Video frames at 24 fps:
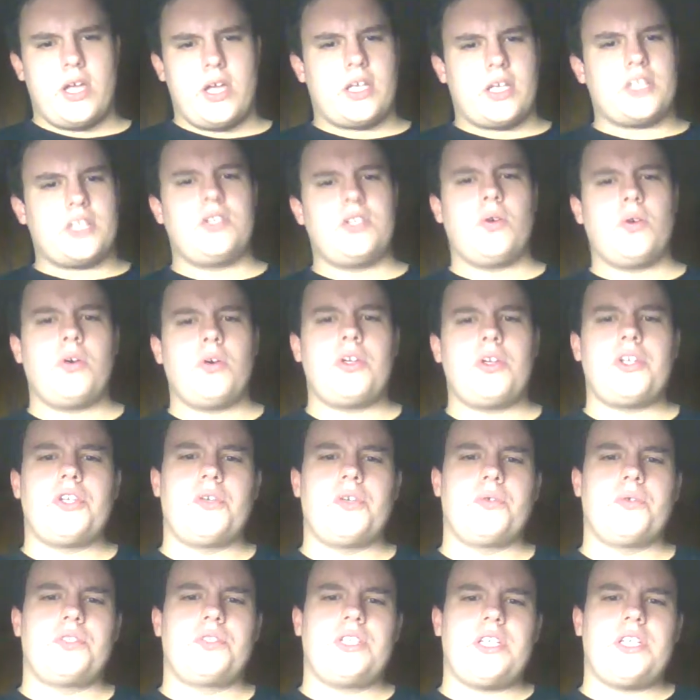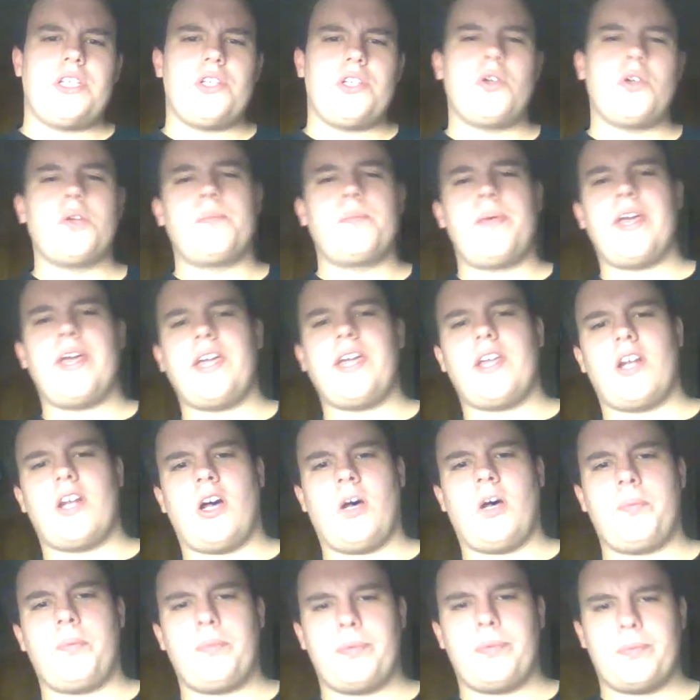Because in order to use it, you can pick it
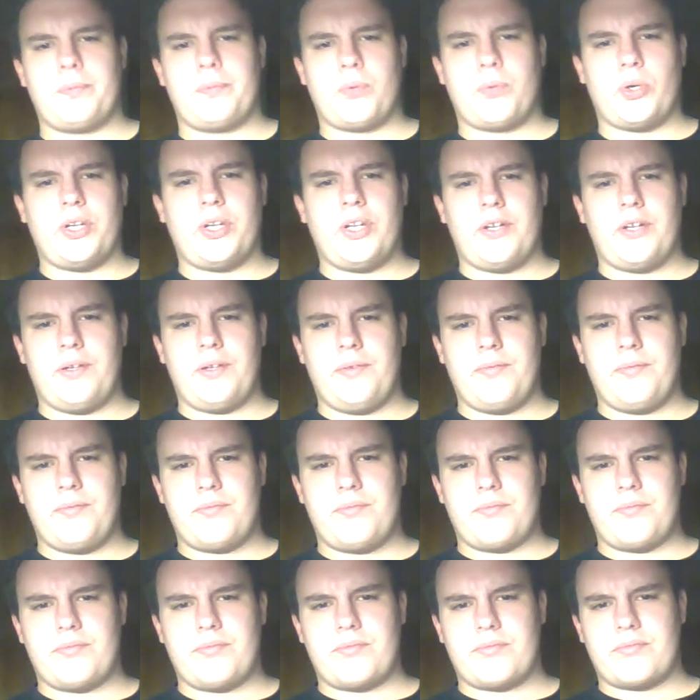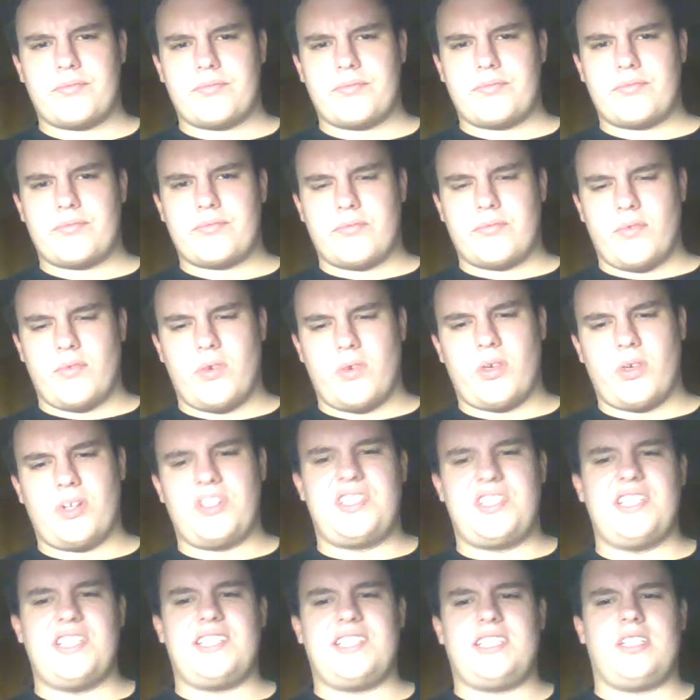up pretty
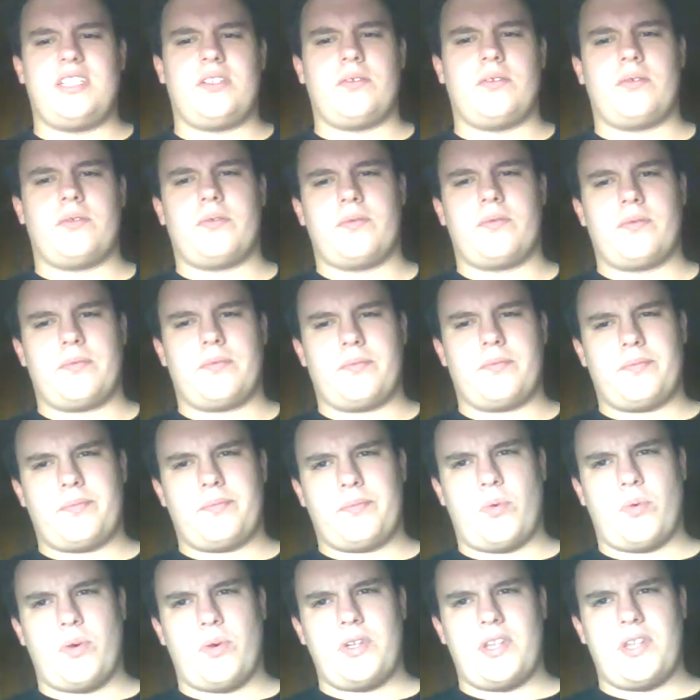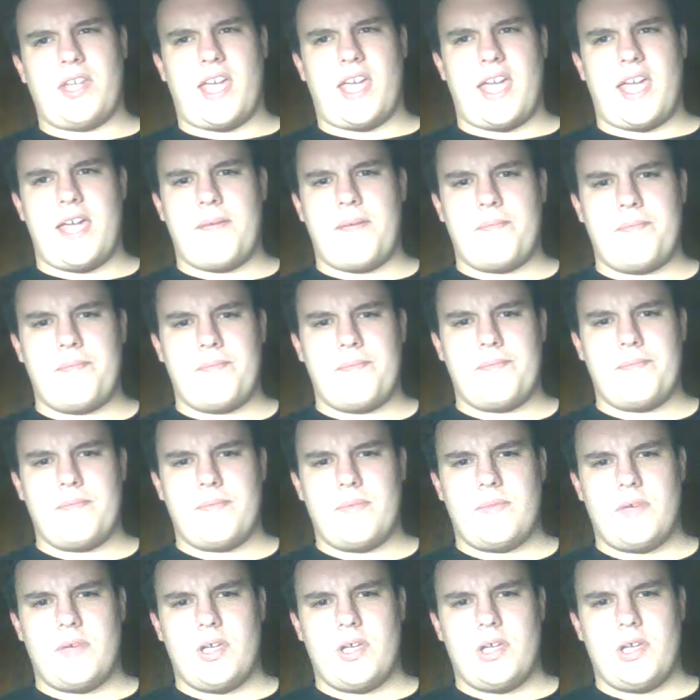decent point in the game,
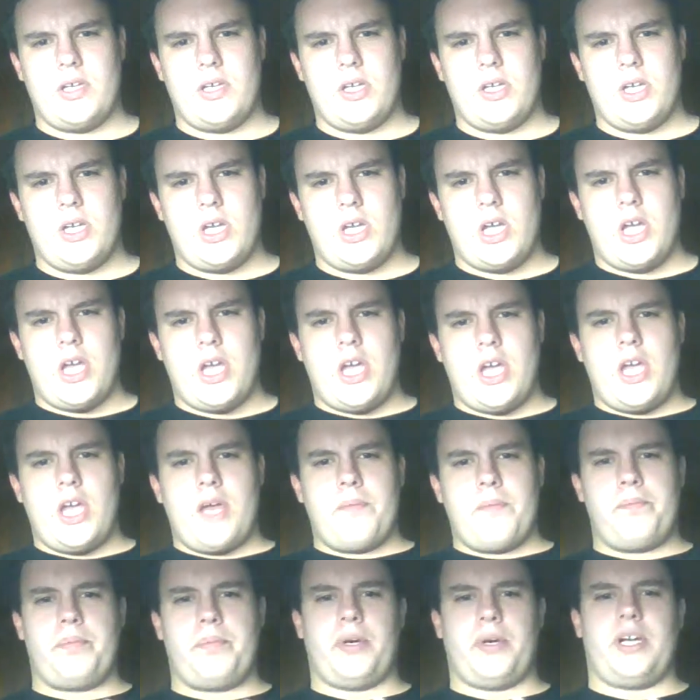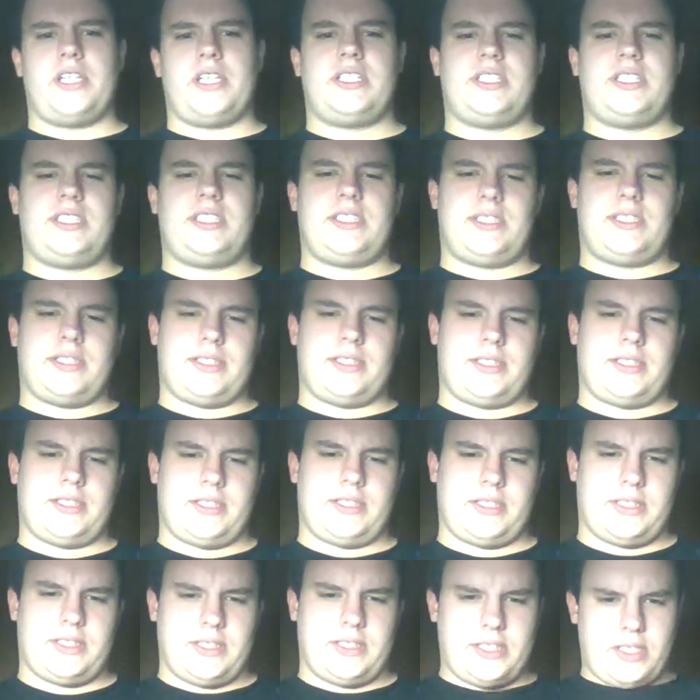but
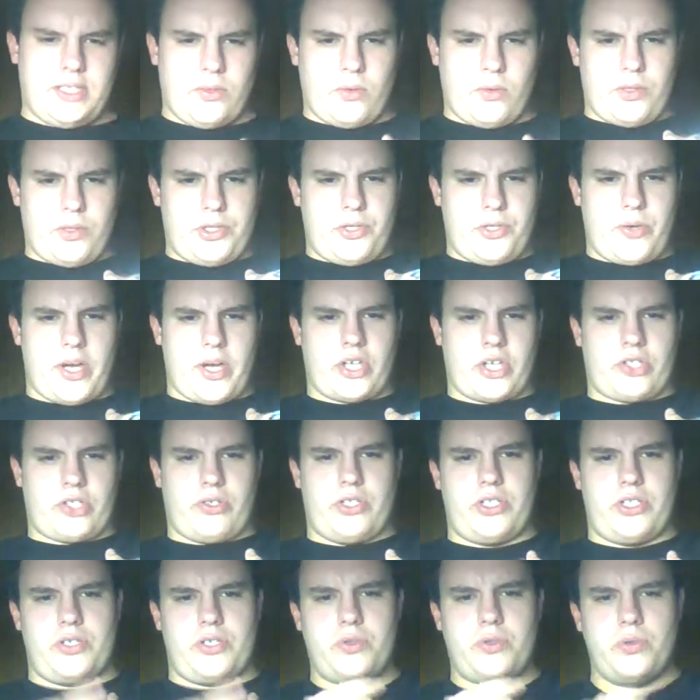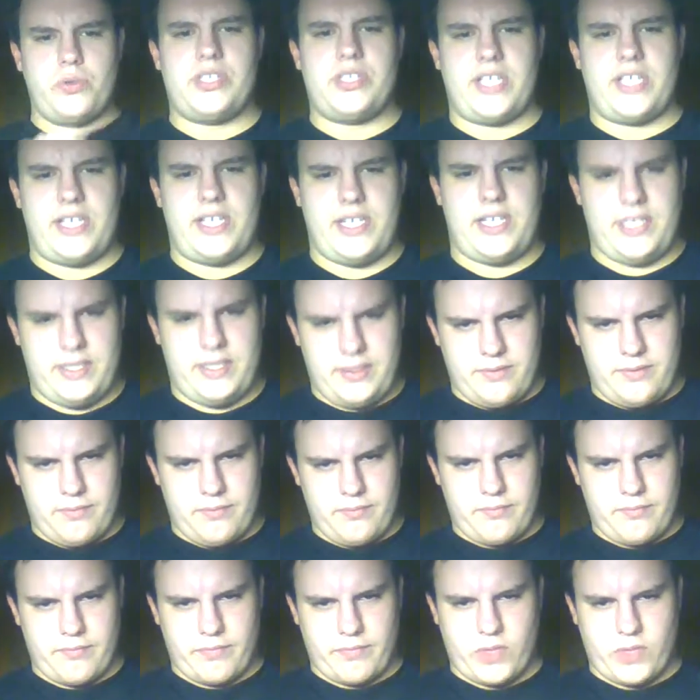in order to actually use it,
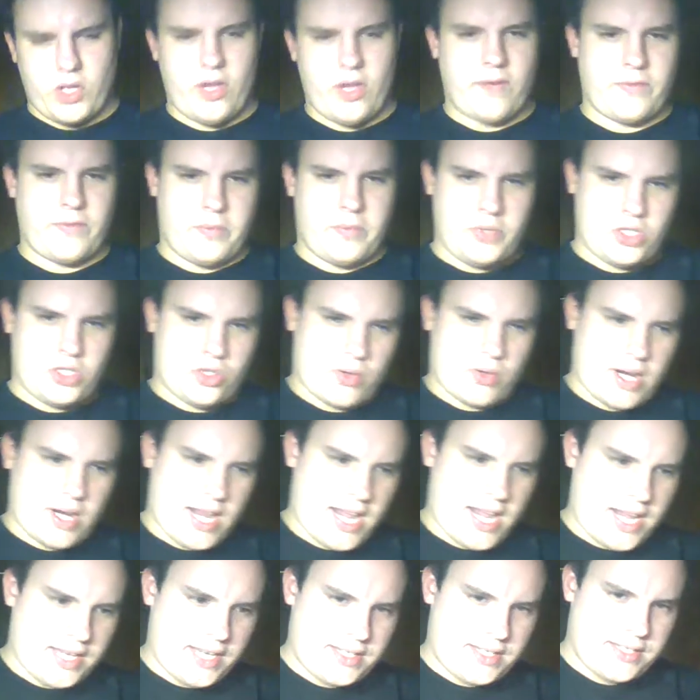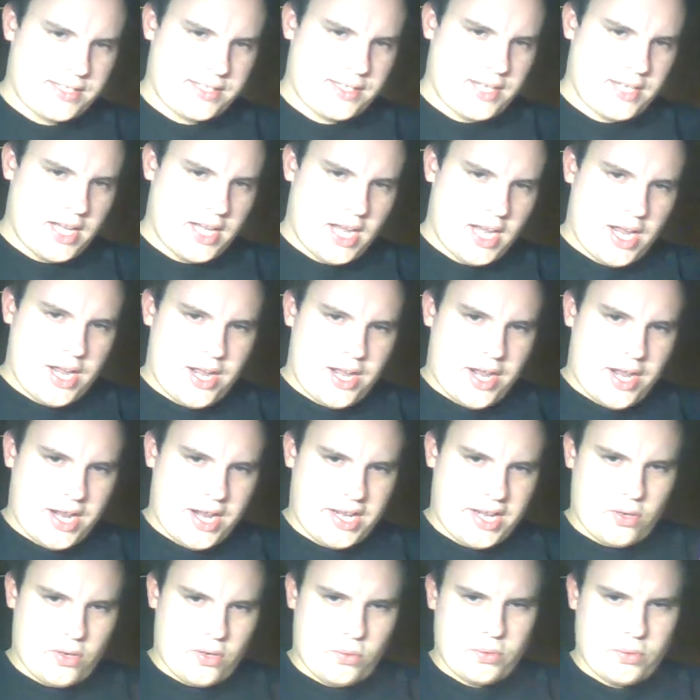you have to be trained,
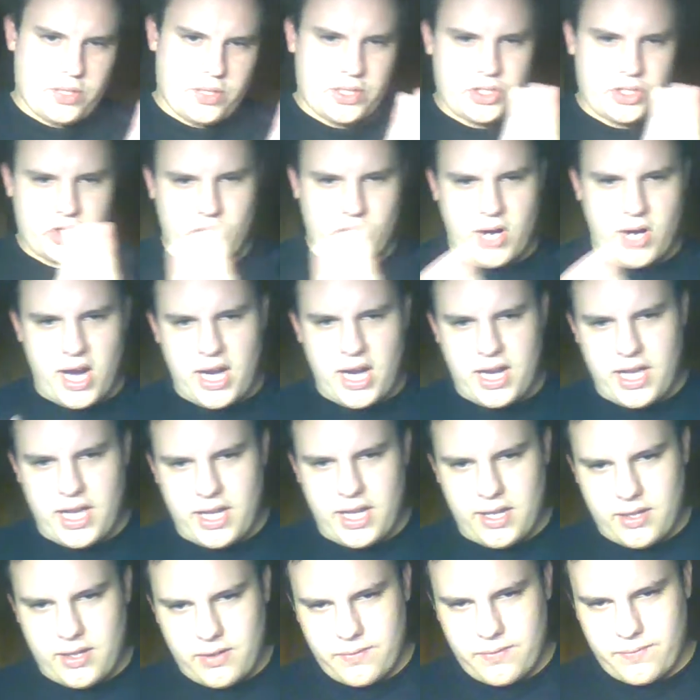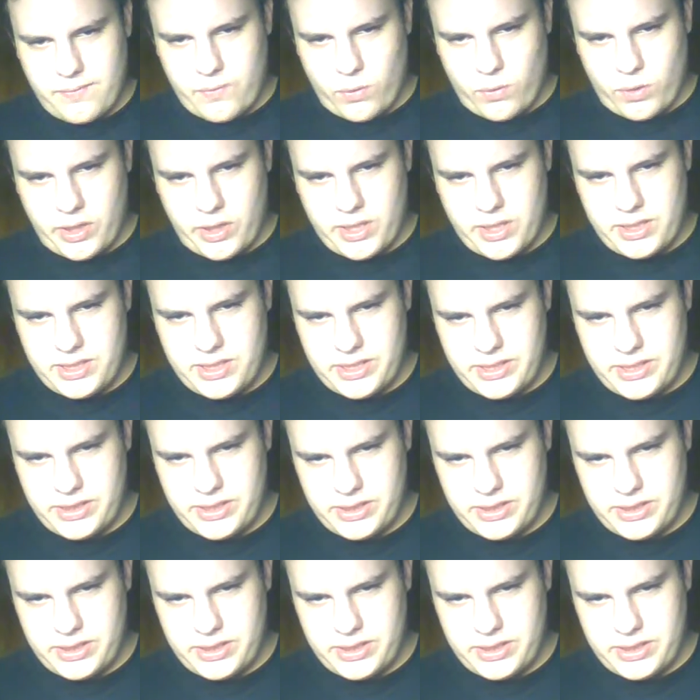and you don't get training for it